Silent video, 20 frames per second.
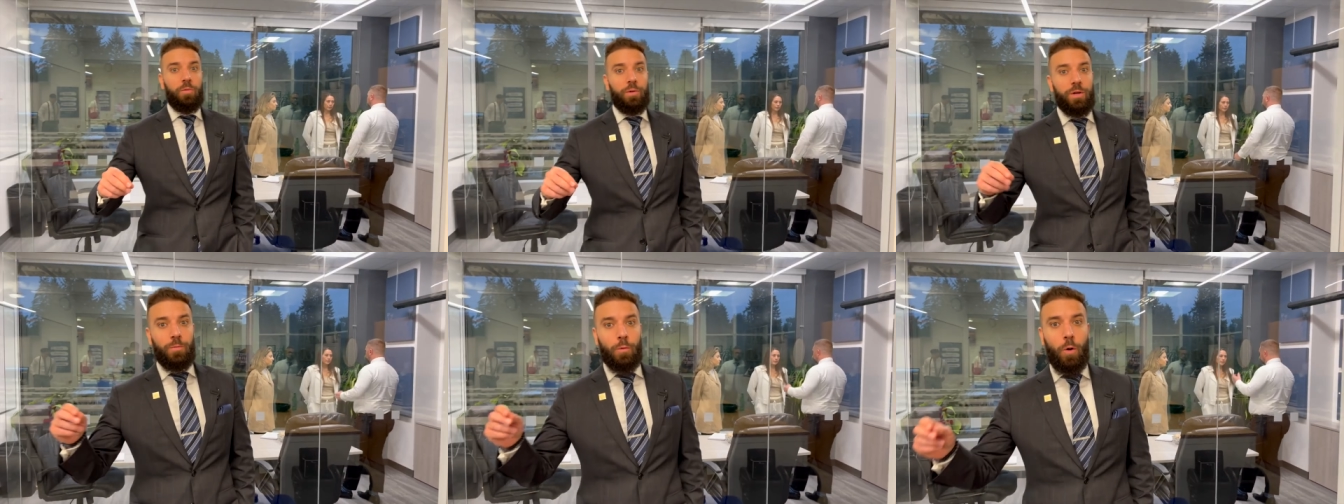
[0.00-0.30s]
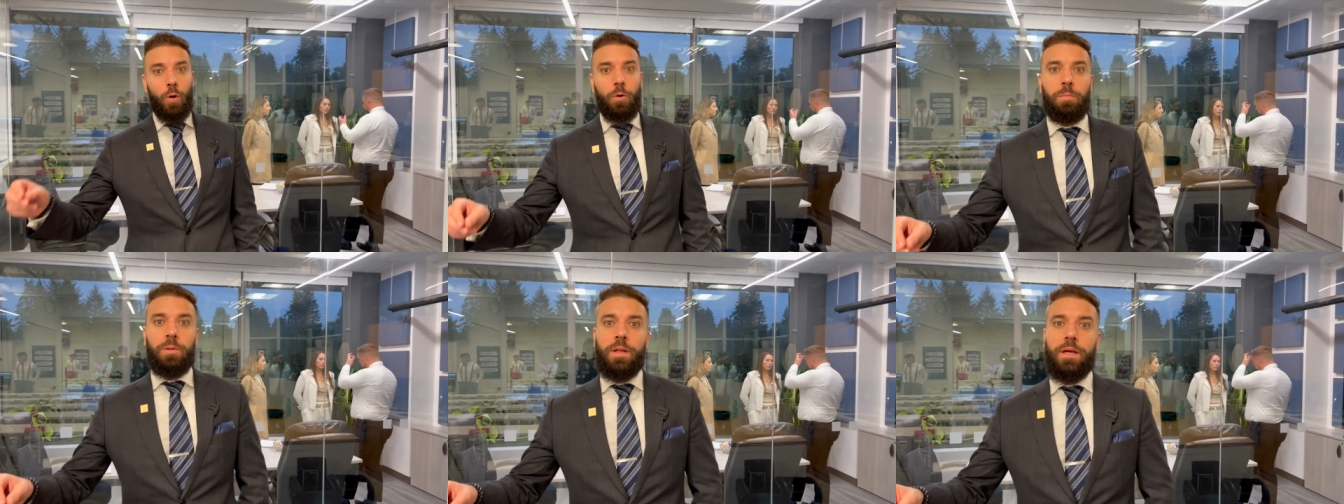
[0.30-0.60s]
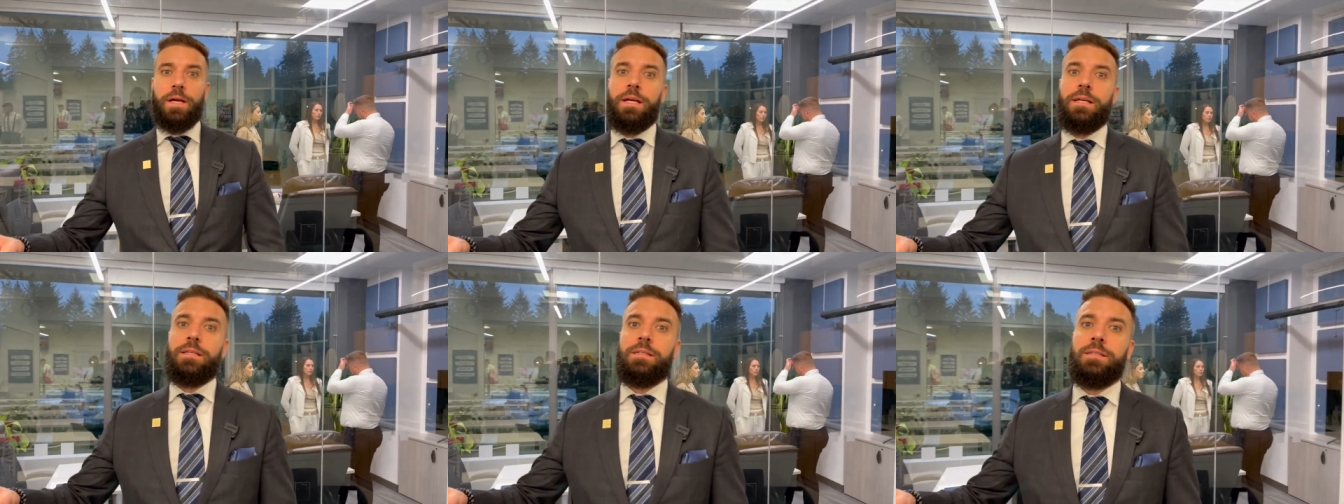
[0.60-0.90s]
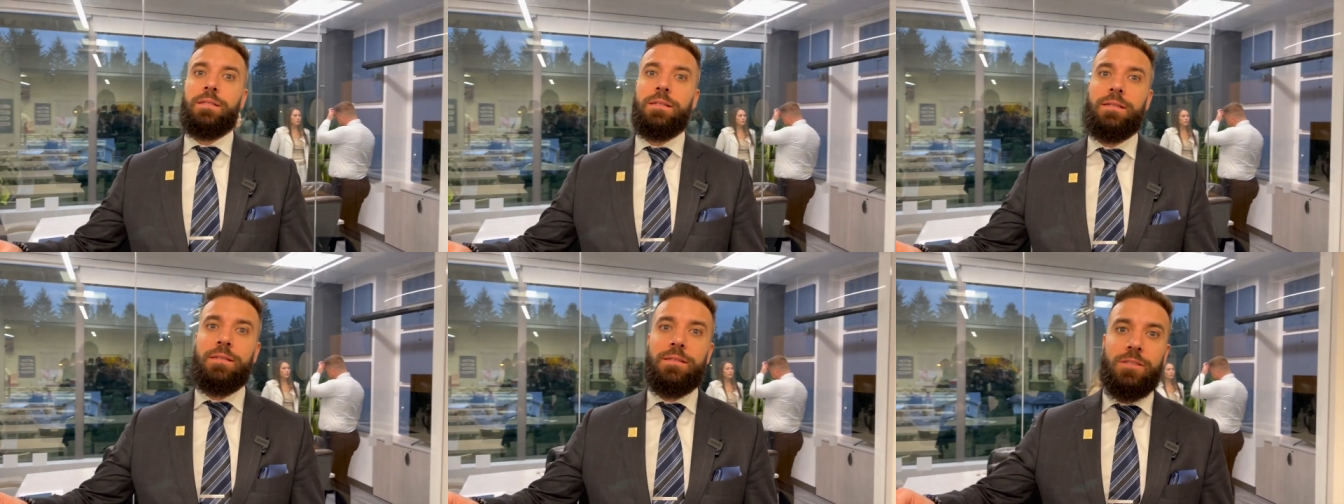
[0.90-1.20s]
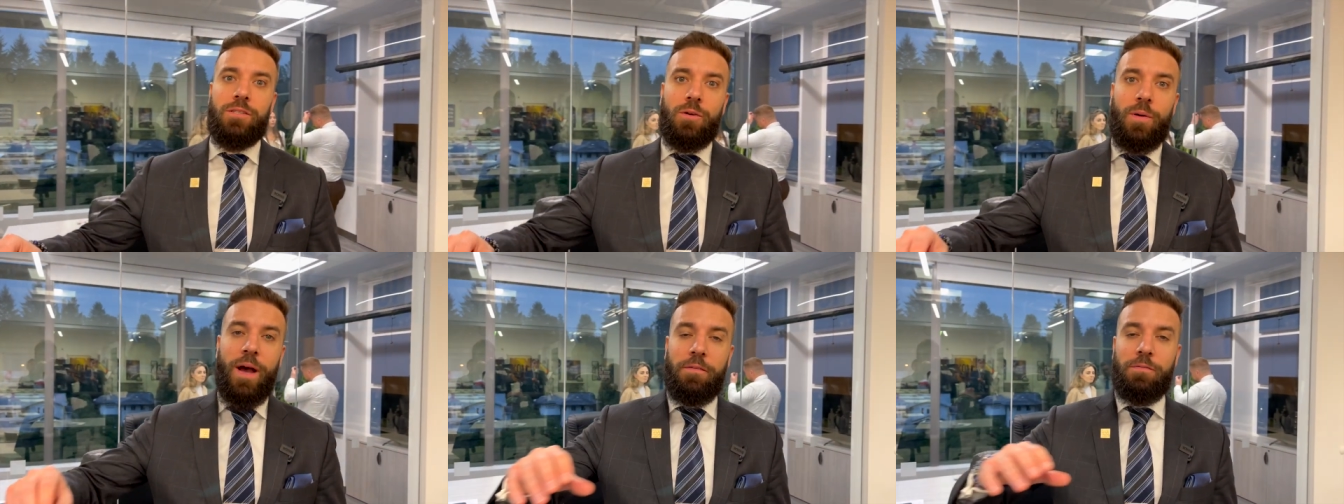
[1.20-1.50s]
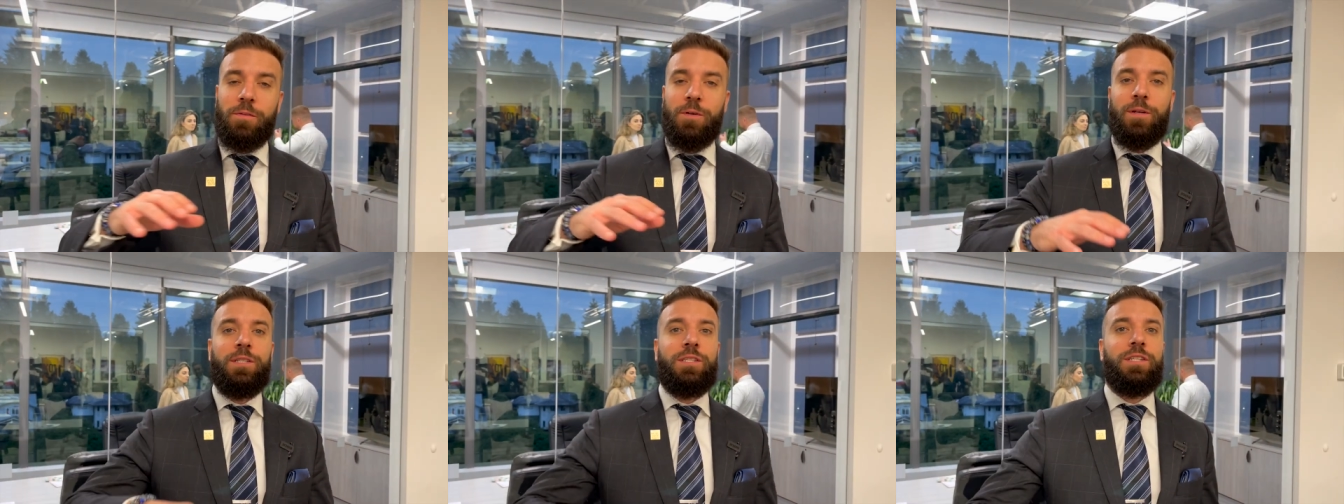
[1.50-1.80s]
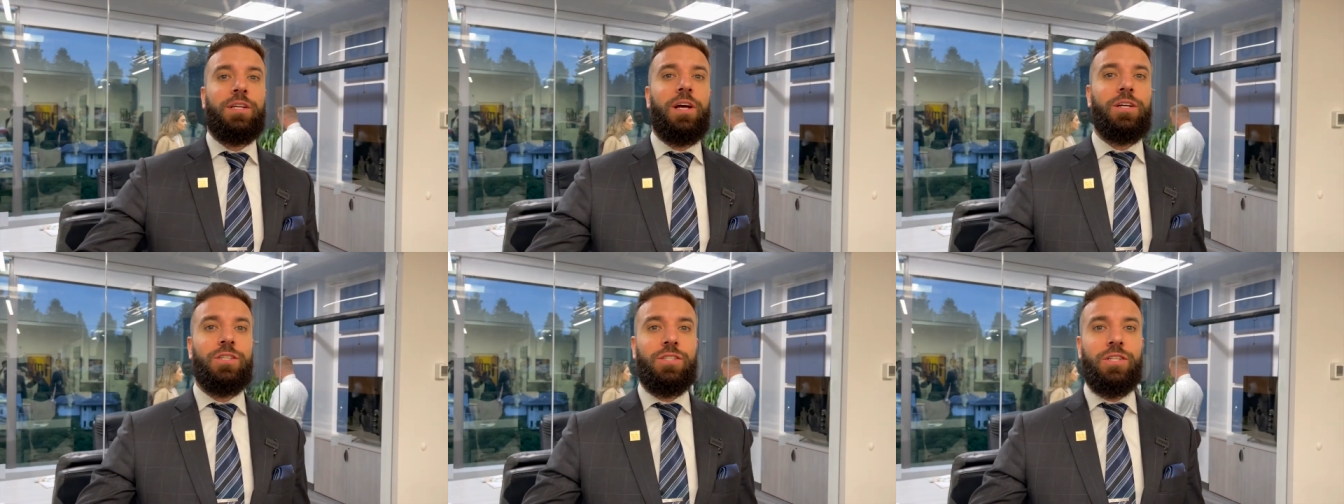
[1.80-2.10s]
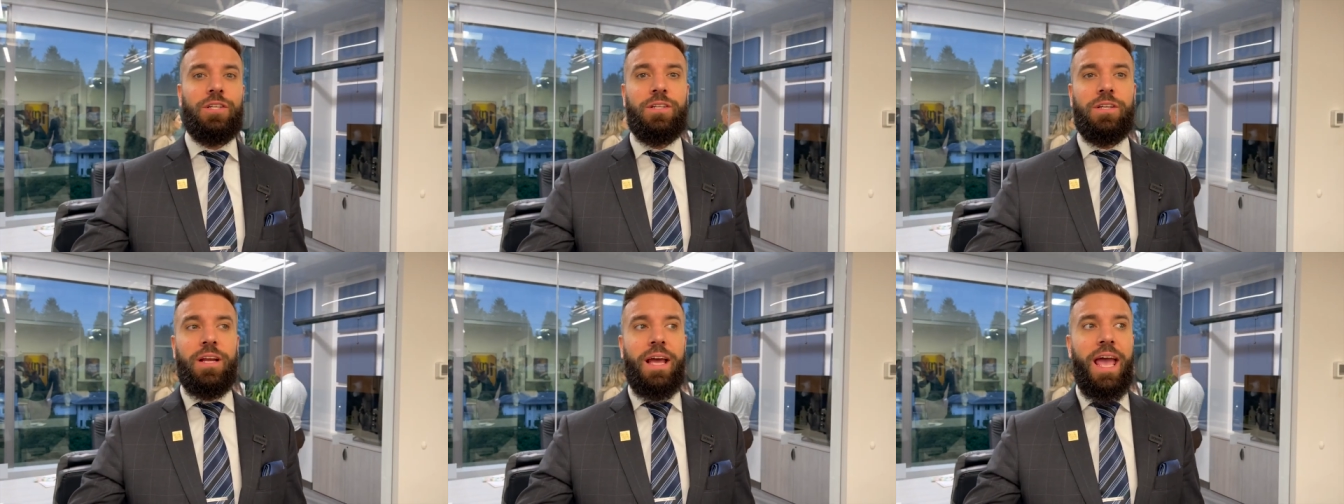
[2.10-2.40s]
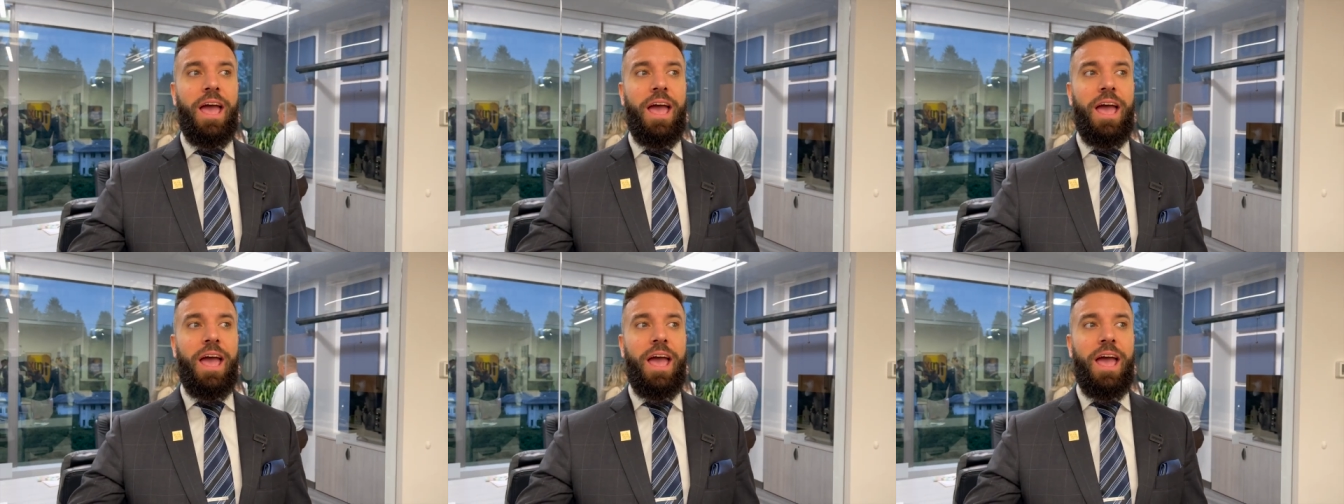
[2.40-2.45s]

we role play. So after discussion,